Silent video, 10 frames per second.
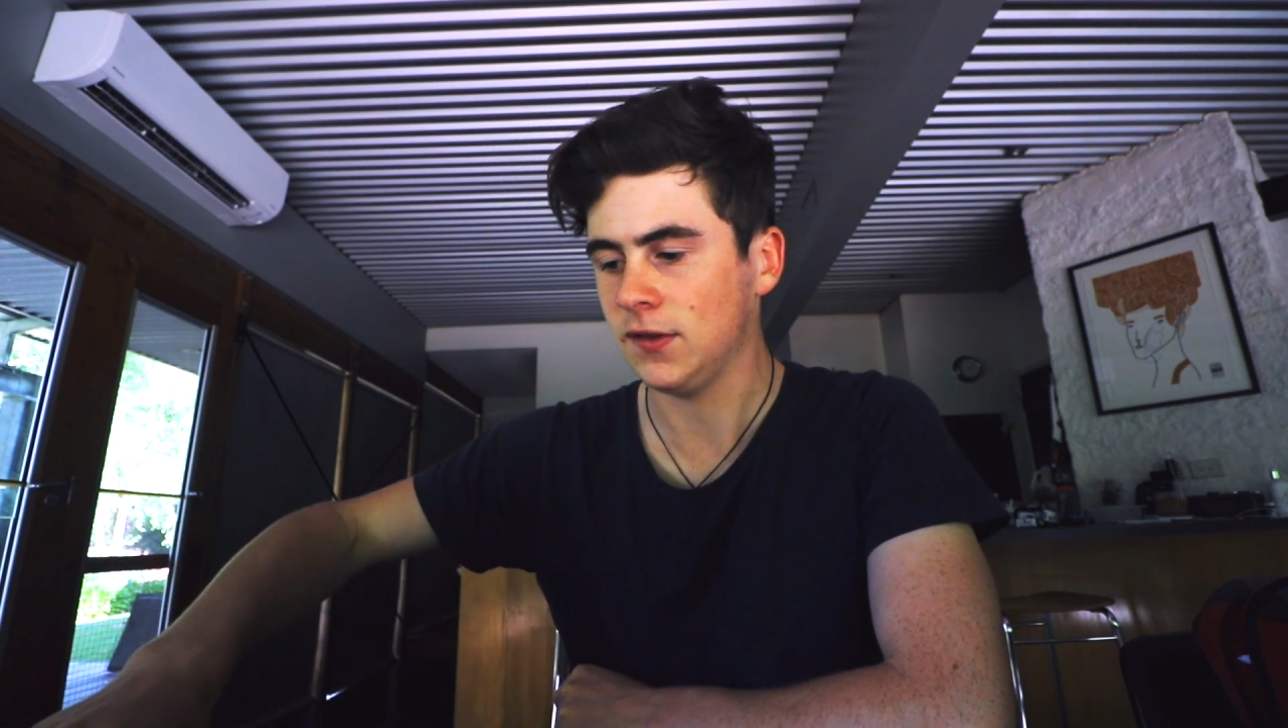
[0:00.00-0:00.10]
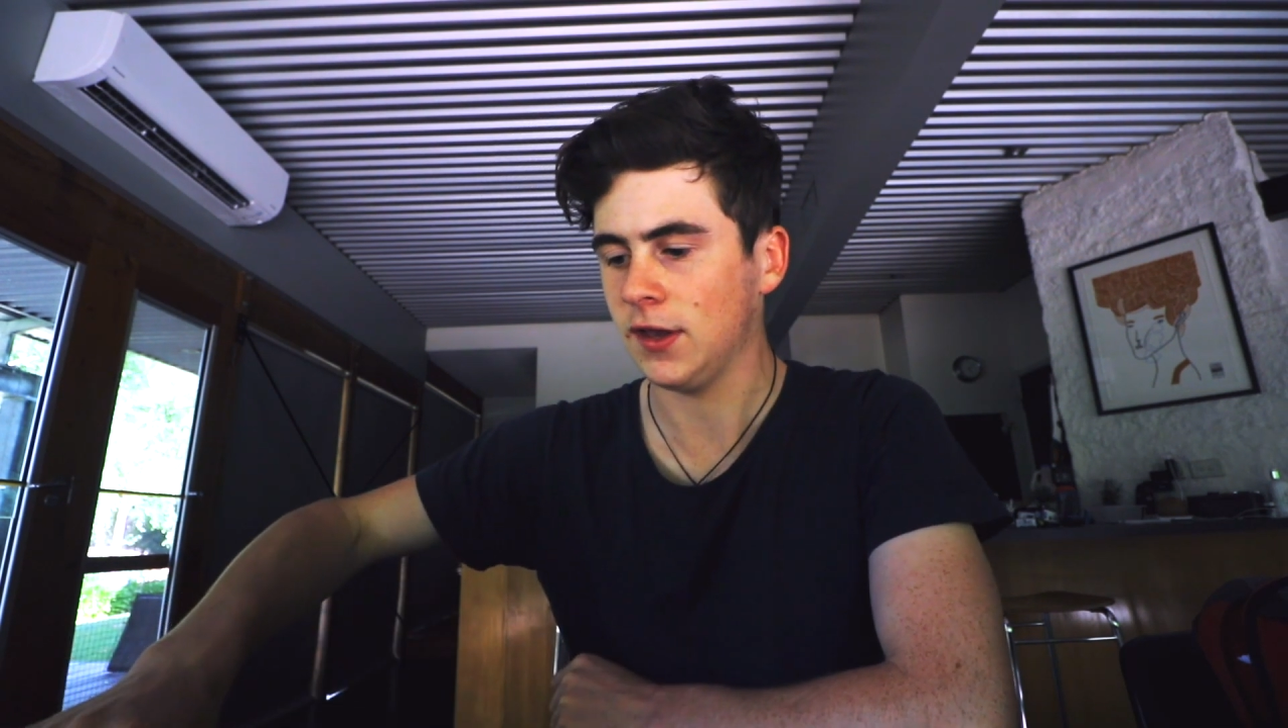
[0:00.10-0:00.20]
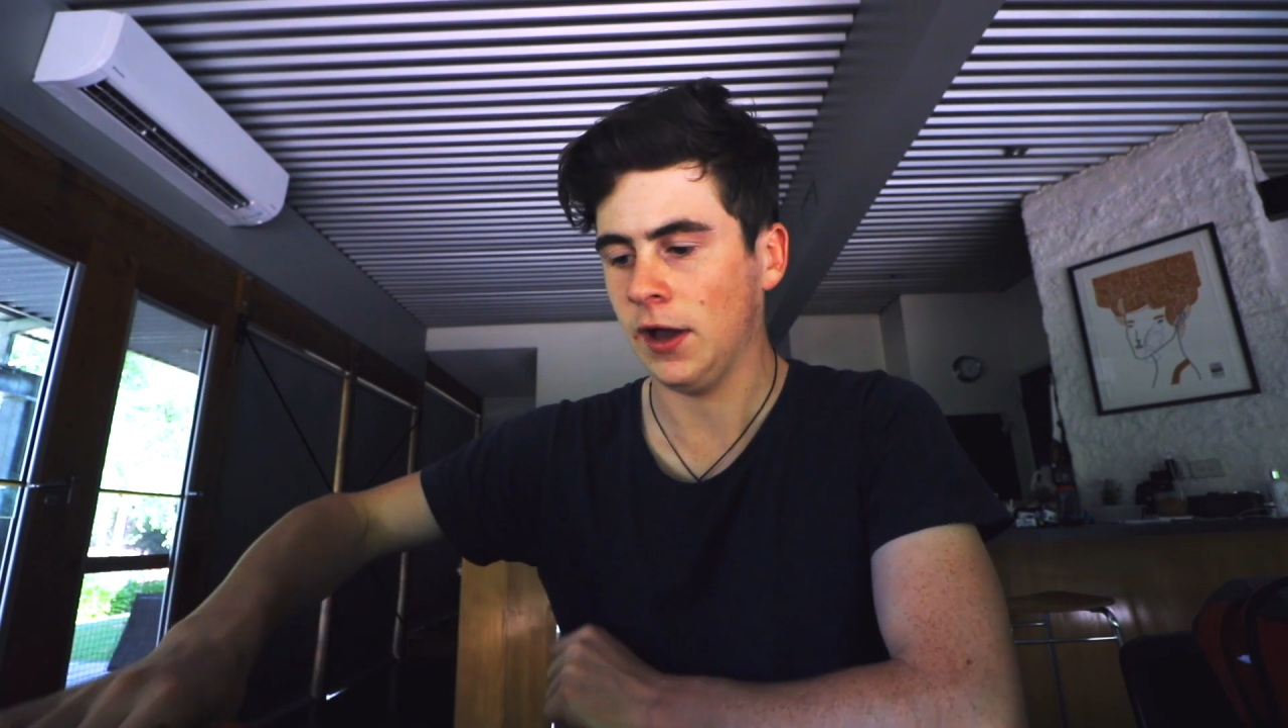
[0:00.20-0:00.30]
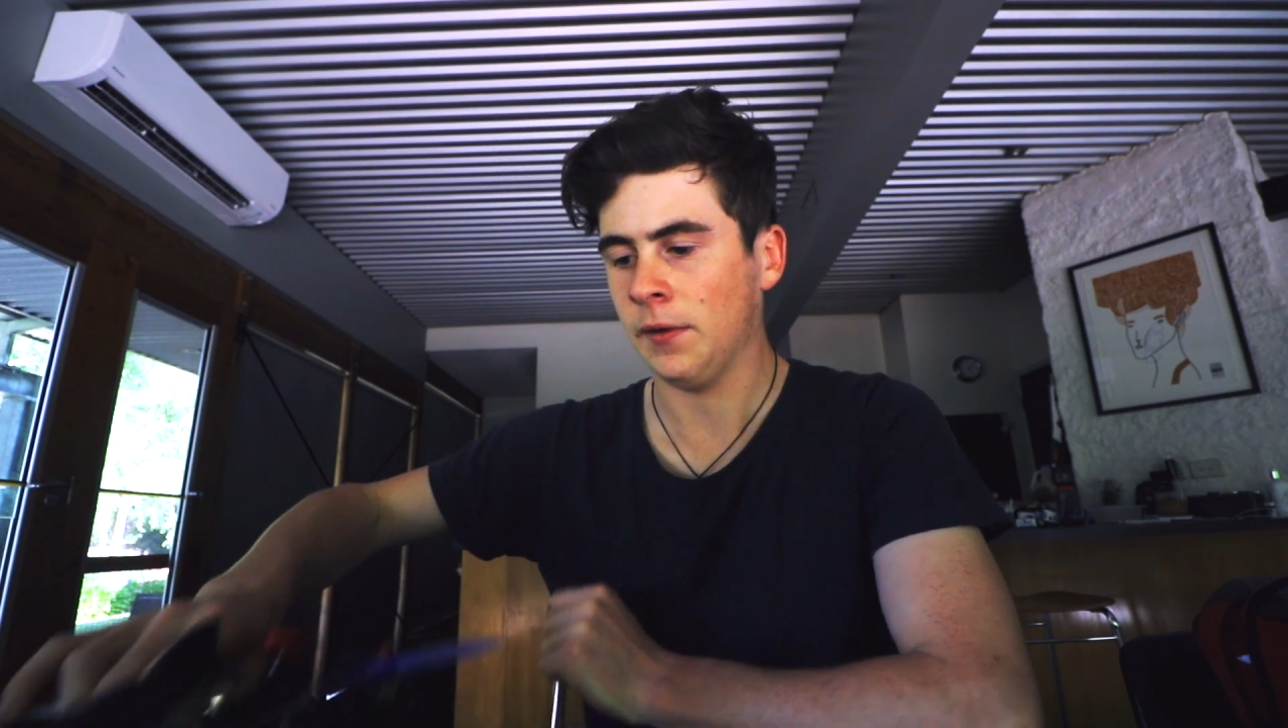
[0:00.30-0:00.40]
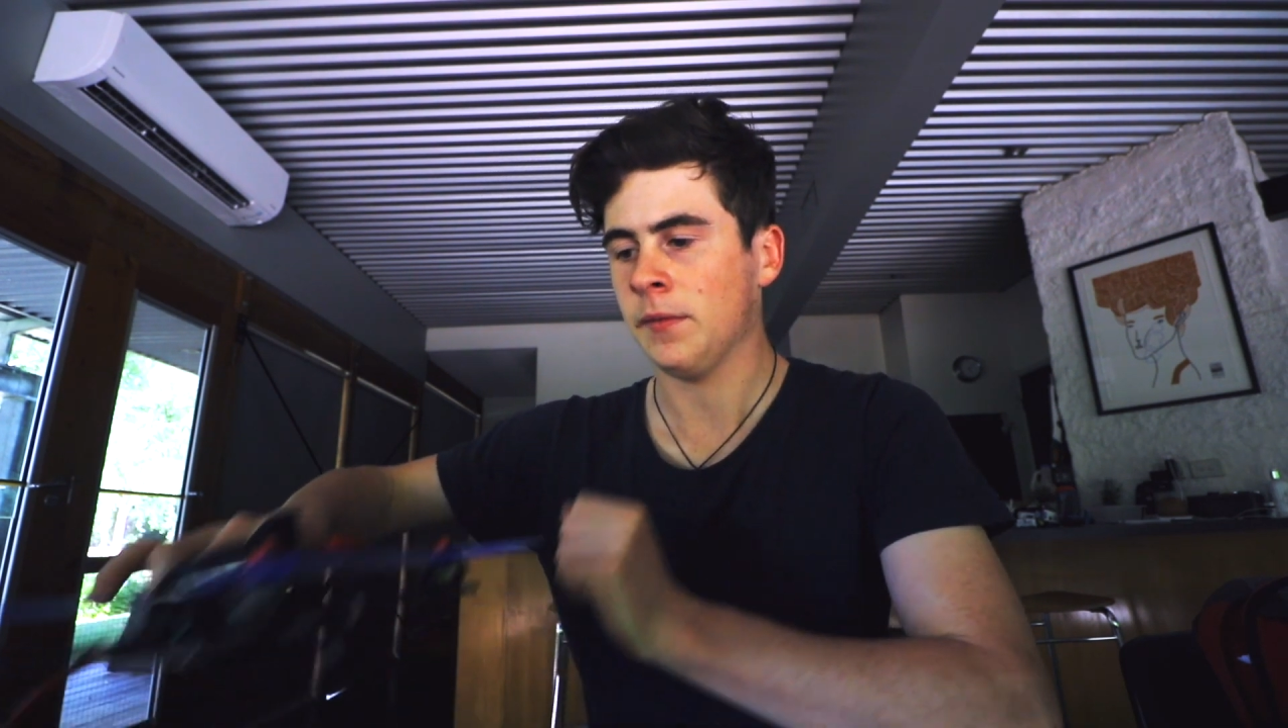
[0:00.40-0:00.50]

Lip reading: here.